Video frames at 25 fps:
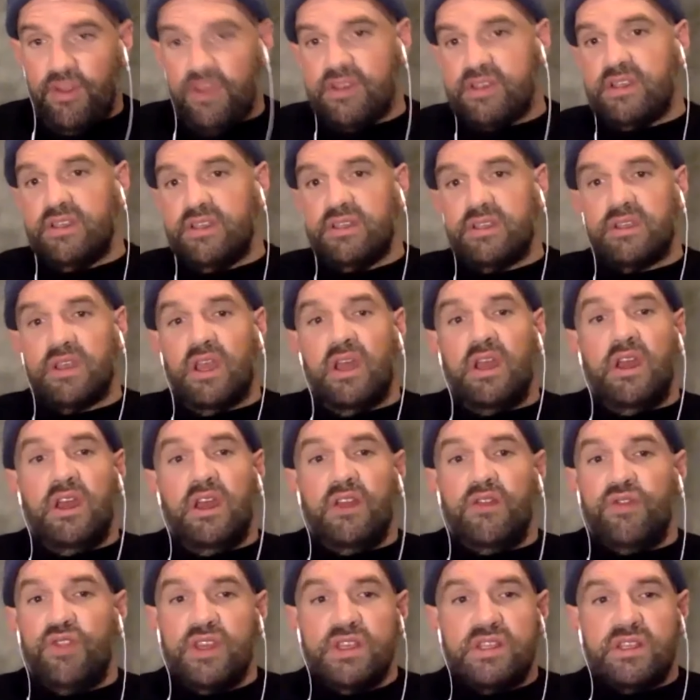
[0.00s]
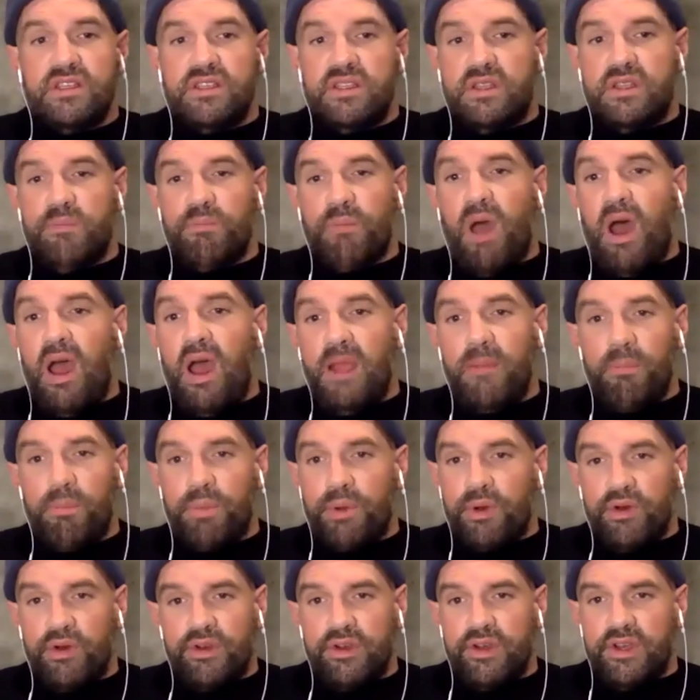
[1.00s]
This is this is my
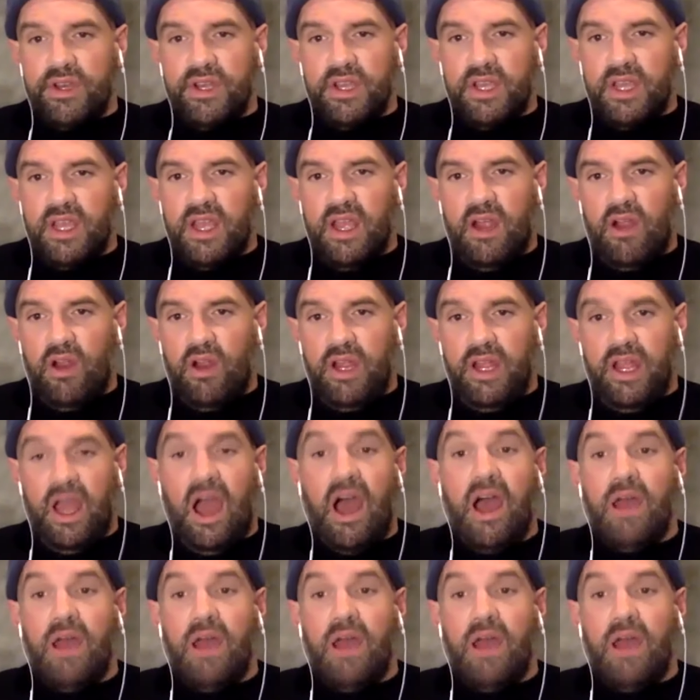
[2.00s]
burden to carry.